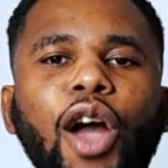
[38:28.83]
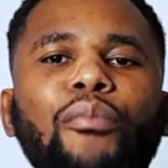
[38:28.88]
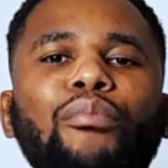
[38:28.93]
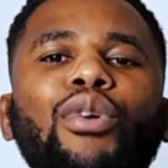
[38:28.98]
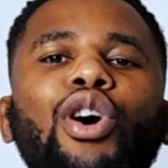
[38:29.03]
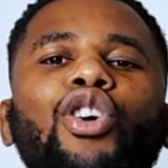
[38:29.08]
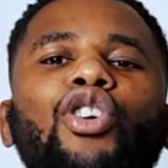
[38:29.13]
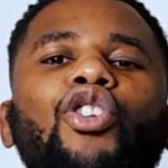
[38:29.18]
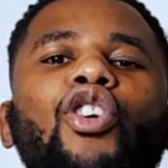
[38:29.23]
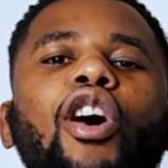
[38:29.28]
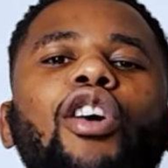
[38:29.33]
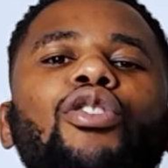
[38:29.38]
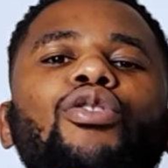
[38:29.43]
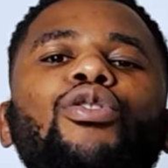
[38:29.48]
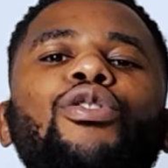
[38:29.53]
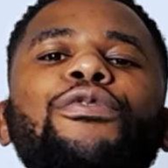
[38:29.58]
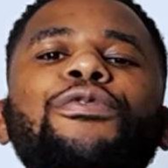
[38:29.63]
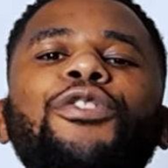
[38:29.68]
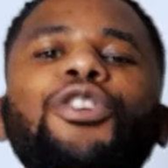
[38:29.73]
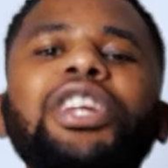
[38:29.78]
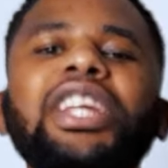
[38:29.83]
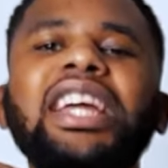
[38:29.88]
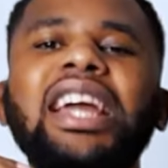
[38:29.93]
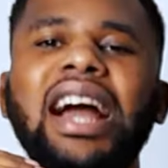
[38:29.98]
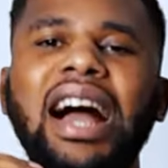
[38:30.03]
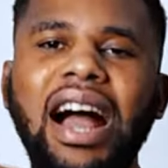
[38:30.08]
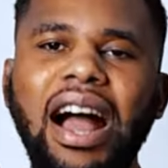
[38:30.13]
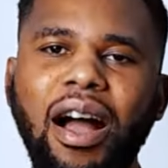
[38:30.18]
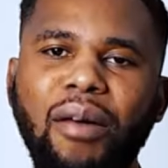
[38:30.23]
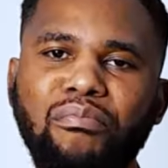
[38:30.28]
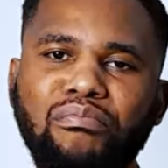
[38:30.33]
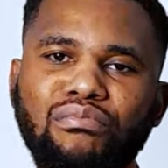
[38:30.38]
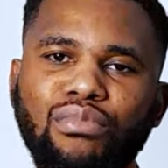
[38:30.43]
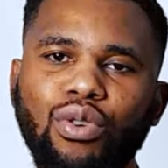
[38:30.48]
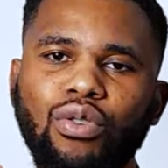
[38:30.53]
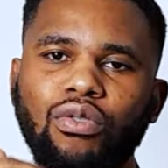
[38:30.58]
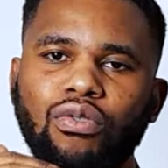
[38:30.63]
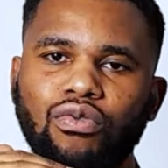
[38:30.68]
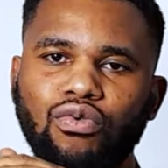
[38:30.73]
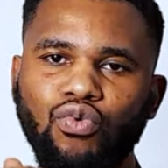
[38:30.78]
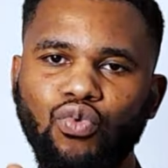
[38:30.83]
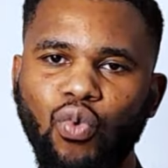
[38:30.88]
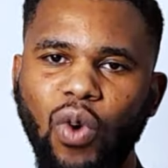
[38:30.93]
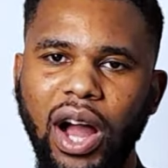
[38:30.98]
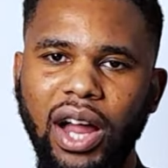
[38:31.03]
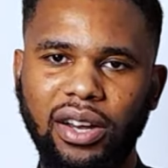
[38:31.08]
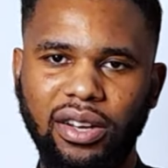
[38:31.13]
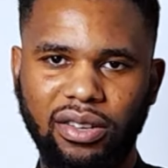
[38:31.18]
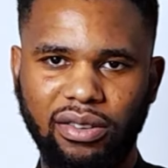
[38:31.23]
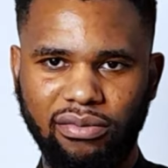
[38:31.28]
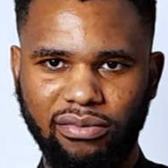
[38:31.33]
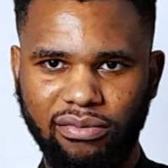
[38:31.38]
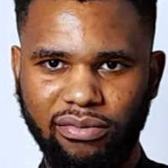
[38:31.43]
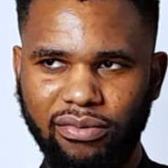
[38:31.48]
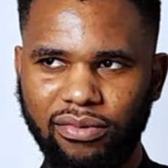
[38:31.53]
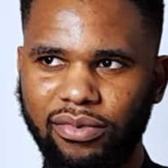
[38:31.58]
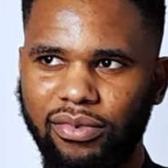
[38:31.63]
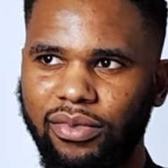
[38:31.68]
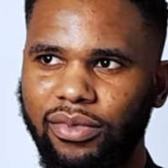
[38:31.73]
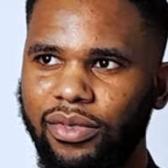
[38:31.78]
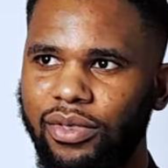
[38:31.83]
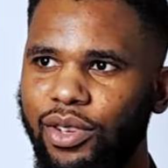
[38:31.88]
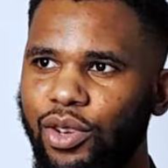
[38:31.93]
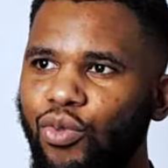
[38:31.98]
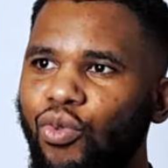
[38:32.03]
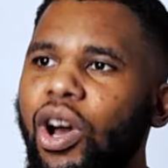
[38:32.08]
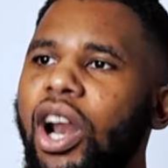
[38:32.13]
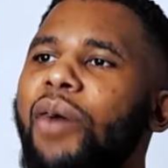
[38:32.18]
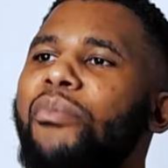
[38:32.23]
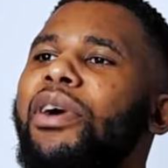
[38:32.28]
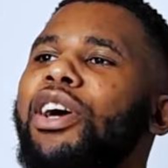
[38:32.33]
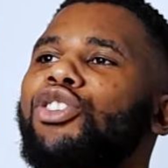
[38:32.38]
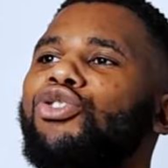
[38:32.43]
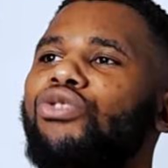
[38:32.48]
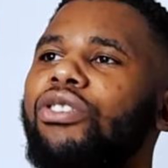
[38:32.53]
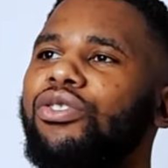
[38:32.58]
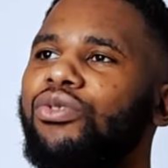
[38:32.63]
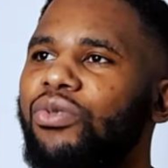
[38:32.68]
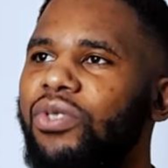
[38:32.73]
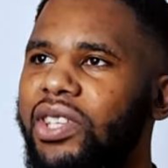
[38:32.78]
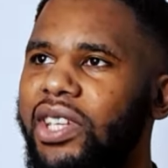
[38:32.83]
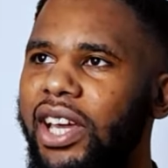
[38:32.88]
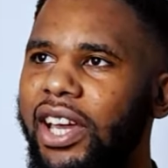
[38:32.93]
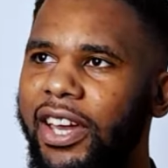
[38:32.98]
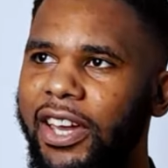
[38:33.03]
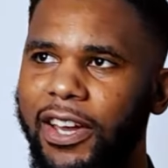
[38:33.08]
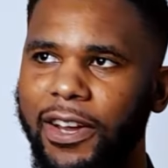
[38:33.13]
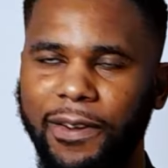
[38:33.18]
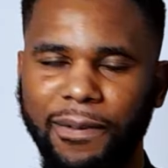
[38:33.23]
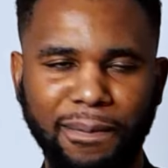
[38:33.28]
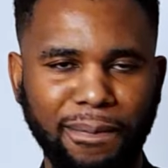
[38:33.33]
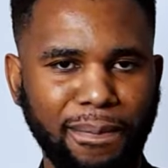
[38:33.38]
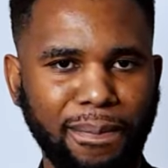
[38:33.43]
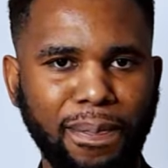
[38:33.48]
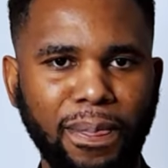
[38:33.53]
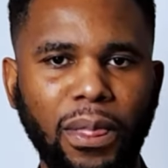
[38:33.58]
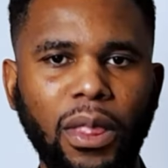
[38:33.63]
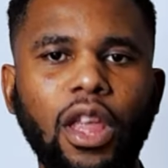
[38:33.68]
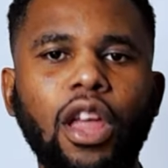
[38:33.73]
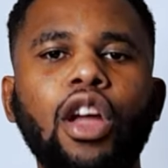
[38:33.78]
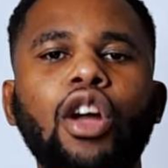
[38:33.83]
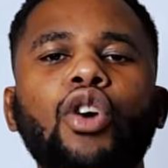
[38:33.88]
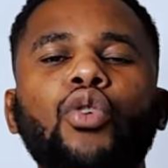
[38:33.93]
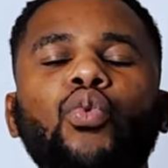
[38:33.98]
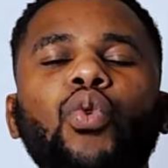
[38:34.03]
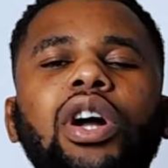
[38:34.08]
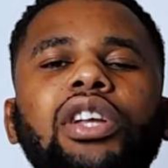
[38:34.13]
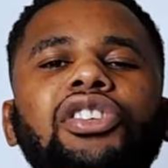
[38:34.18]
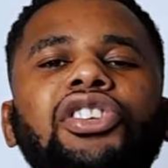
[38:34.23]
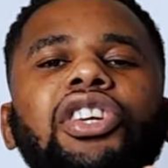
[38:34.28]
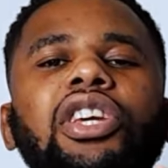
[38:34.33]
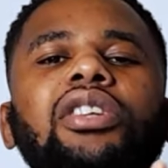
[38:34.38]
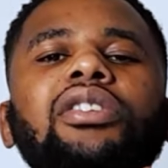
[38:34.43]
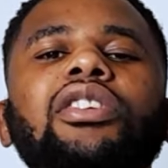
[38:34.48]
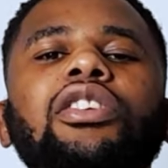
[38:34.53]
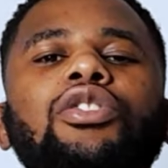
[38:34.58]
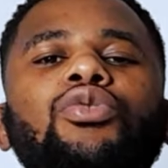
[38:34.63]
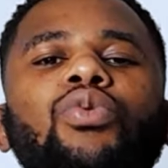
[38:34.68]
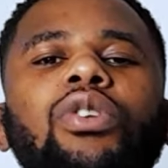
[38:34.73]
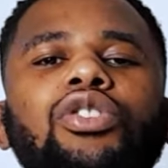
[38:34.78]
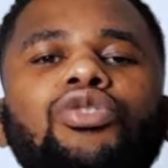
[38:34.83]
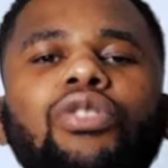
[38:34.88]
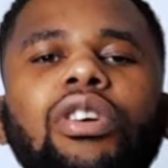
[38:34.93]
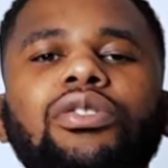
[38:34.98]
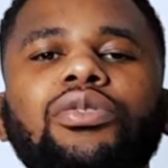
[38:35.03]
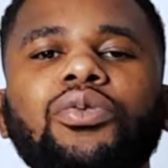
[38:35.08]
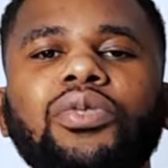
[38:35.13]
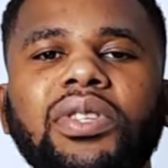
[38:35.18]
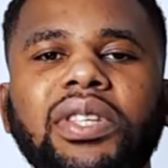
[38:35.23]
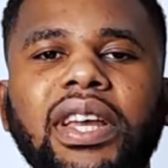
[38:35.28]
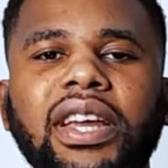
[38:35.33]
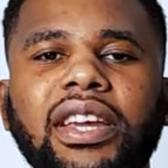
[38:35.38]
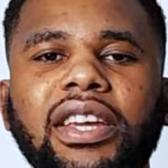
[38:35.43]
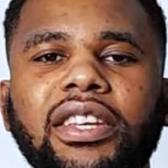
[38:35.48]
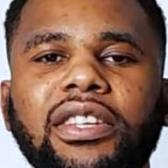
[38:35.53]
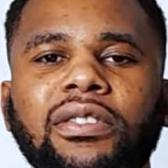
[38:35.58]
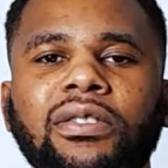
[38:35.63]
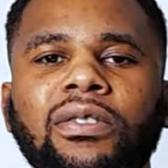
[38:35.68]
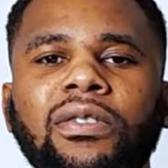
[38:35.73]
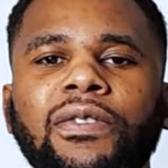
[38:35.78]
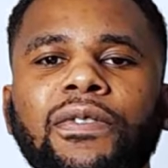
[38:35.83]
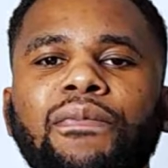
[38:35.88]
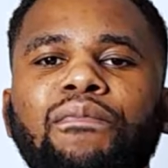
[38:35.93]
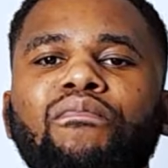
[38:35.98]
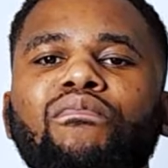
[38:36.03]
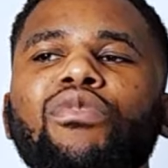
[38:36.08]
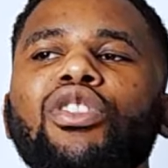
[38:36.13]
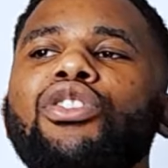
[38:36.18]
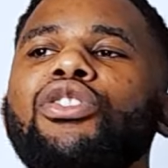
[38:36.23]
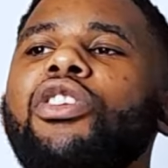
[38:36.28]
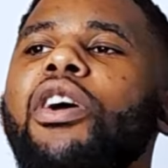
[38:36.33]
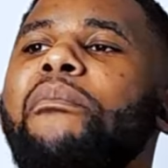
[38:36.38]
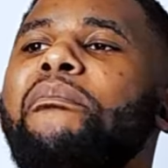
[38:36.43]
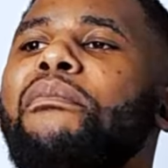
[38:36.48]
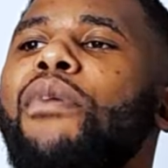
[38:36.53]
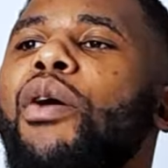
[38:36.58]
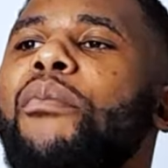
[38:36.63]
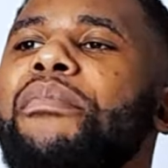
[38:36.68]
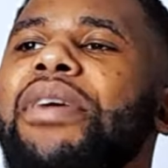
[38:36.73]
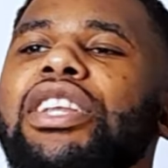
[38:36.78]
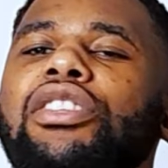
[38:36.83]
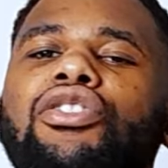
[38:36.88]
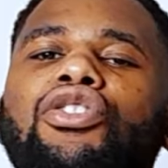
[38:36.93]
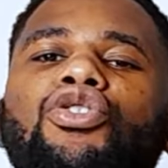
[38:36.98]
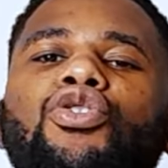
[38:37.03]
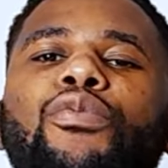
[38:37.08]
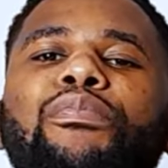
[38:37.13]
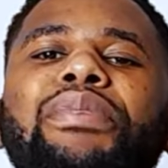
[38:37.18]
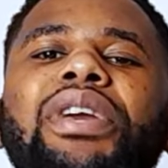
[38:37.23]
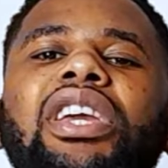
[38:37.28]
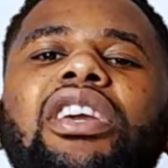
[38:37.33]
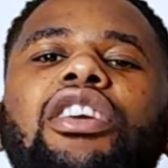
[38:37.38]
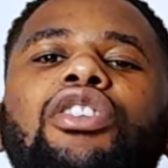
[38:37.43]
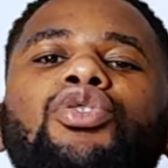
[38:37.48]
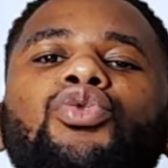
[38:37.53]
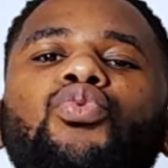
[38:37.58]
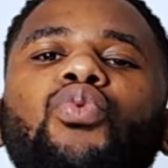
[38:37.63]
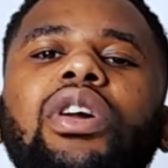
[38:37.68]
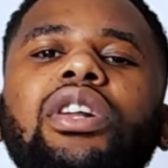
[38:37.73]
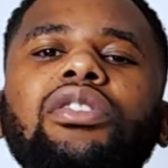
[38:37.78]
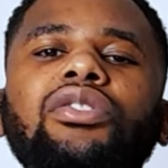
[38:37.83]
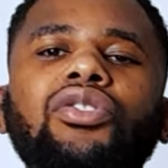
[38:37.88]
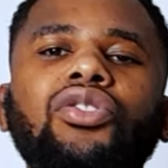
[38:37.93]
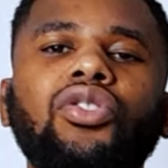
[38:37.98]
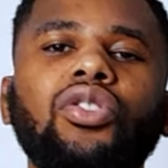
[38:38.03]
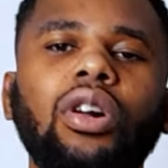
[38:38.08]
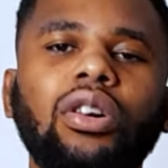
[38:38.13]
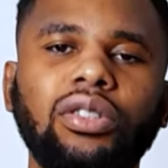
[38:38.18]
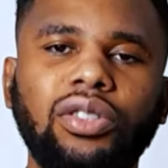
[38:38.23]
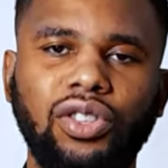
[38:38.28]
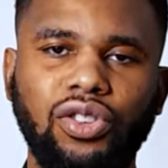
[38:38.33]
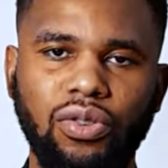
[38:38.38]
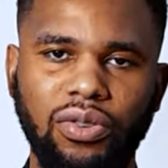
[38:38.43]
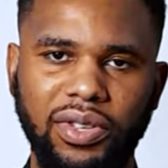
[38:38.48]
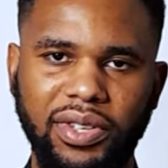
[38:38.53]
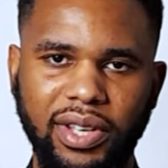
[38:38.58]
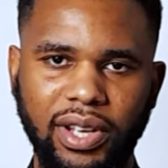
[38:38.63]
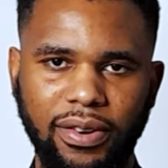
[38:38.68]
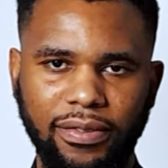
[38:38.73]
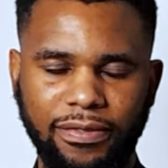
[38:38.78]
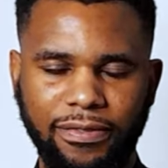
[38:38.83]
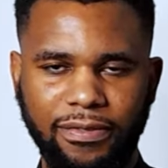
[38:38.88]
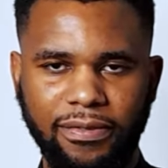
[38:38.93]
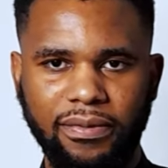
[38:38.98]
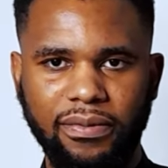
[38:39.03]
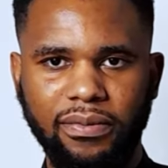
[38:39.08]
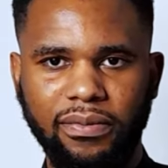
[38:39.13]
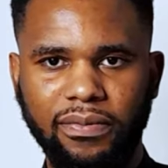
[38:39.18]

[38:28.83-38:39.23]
But God looked for the humble one. What am I trying to say here? What Jesus was trying to say is the moment you begin to exalt yourself,